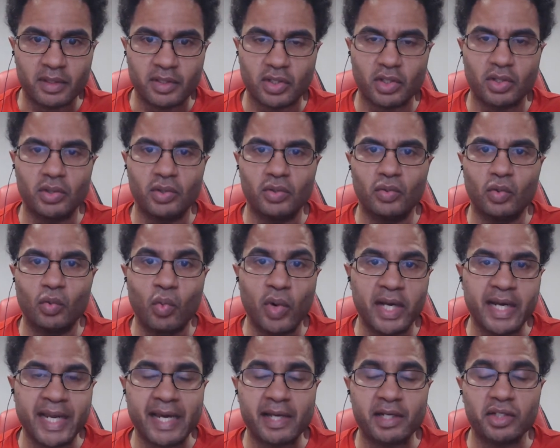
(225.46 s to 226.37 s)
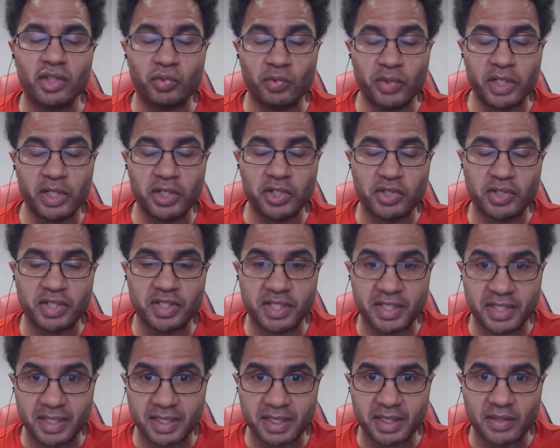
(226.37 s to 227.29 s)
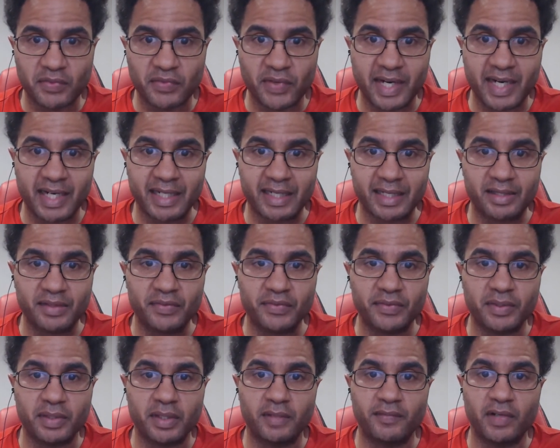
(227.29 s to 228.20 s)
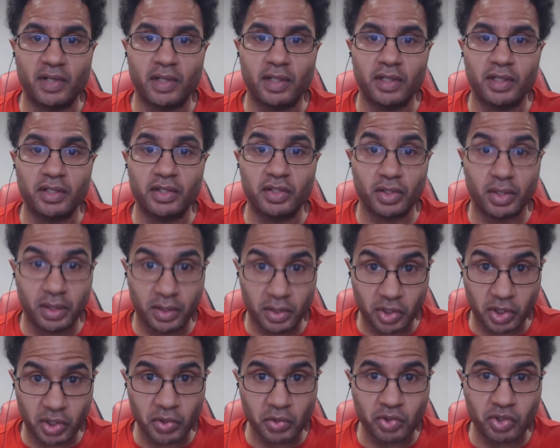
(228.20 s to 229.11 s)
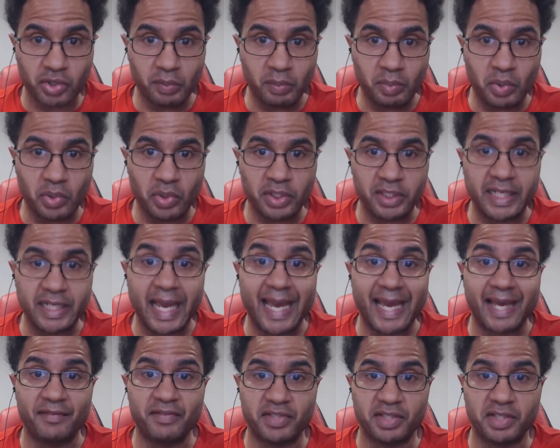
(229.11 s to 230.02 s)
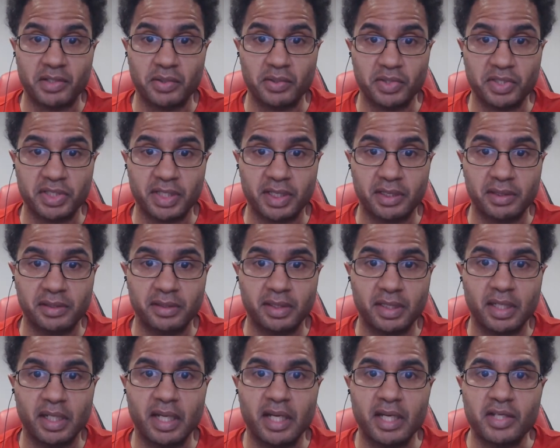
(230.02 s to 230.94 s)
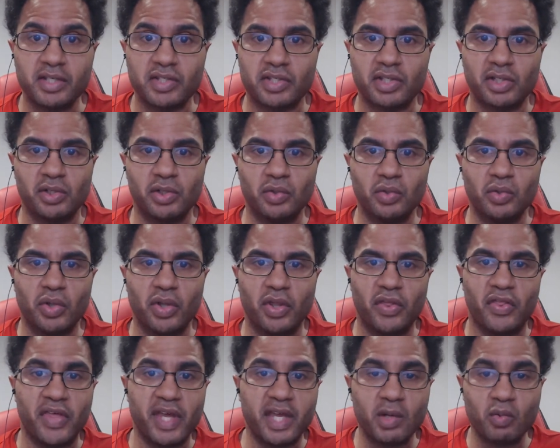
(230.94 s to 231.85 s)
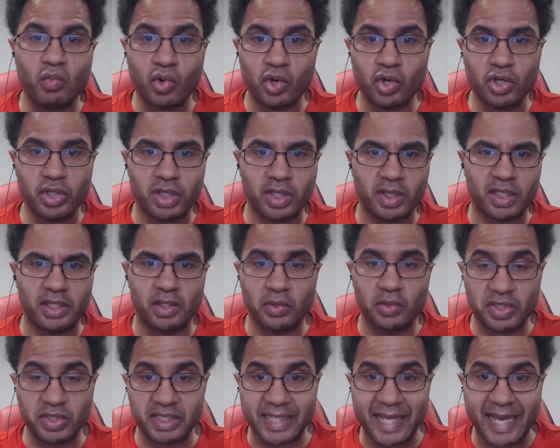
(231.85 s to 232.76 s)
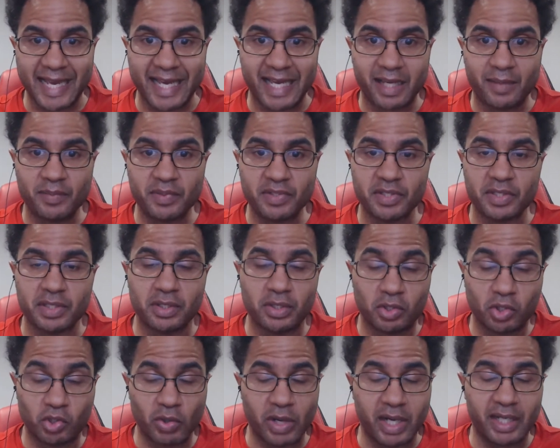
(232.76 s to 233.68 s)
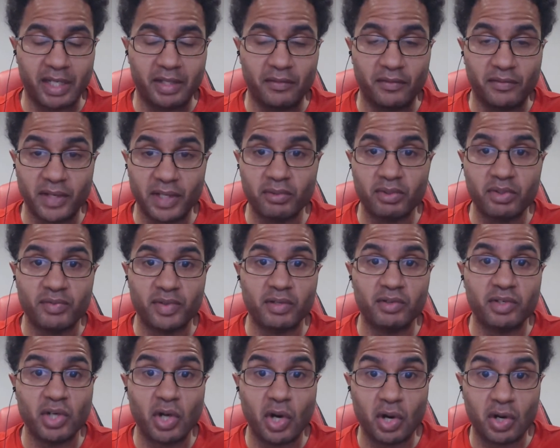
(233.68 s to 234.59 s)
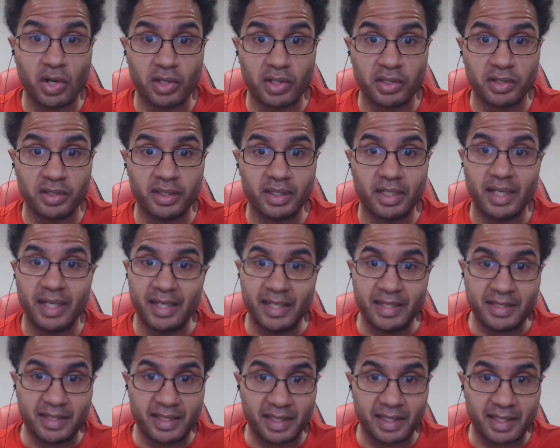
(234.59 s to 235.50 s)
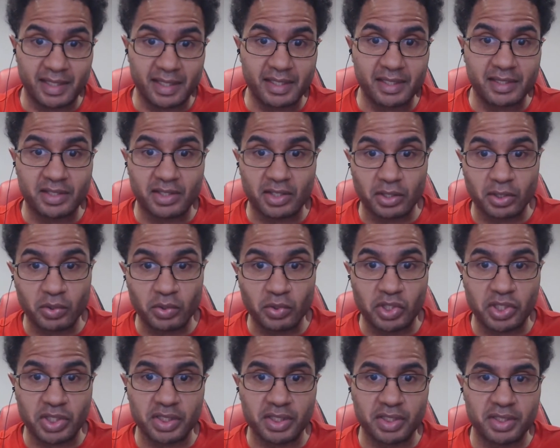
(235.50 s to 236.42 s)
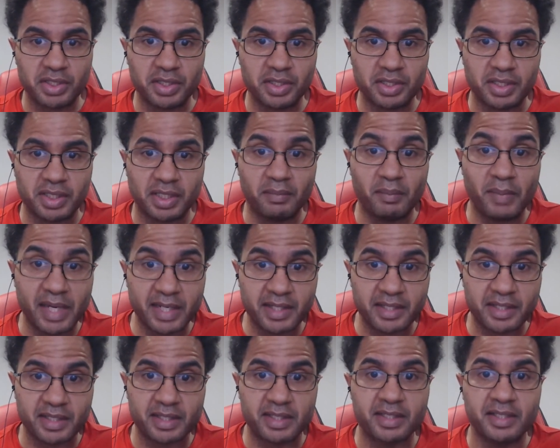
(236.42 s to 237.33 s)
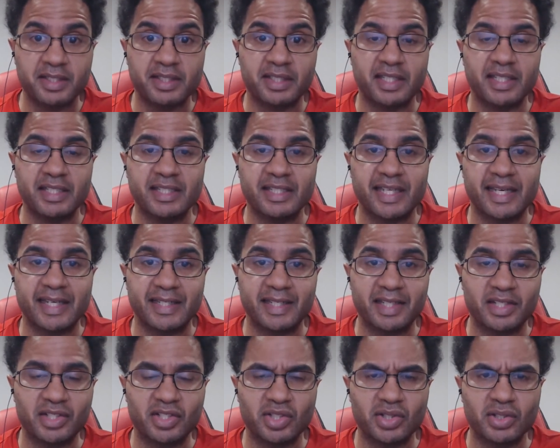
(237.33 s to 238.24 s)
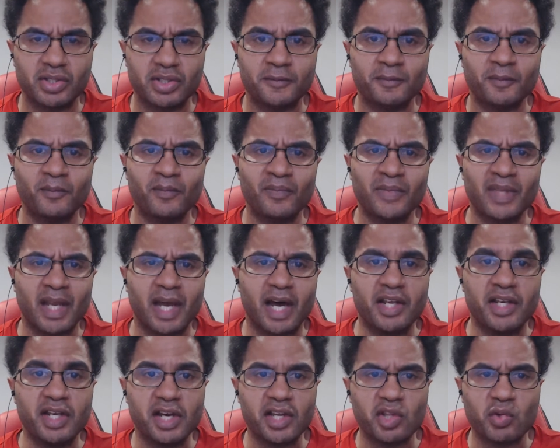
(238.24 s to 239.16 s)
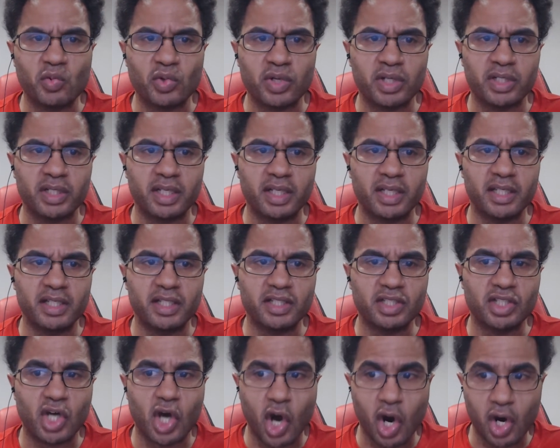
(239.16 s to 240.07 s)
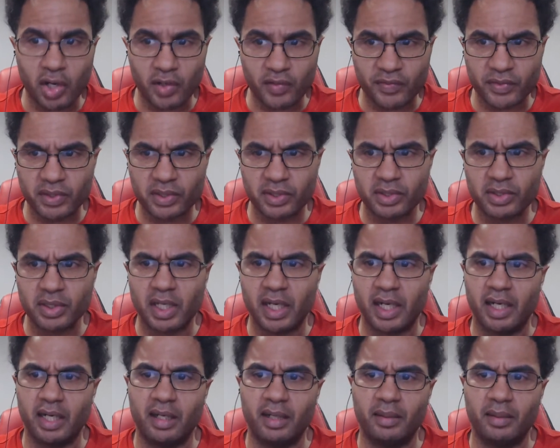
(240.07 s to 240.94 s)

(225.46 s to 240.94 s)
So one out of 365 of our children born have sickle cell. So they work in those labs trying very, very hard to get solutions and medicines, things of that nature. Another one is Carver